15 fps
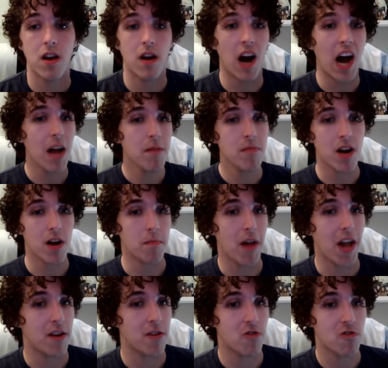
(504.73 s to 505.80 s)
I'm not a
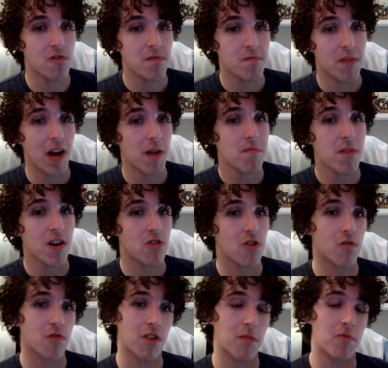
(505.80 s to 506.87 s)
manager. I'm not
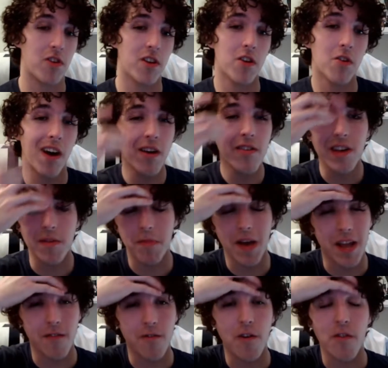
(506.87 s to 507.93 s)
Jose Mourinho. I don't get
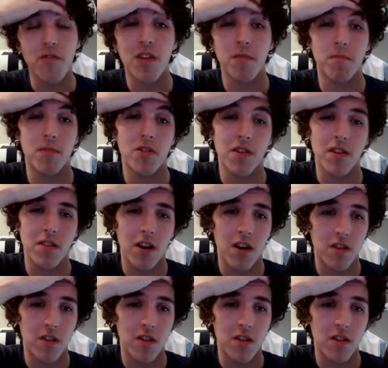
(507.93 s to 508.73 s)
paid $15 million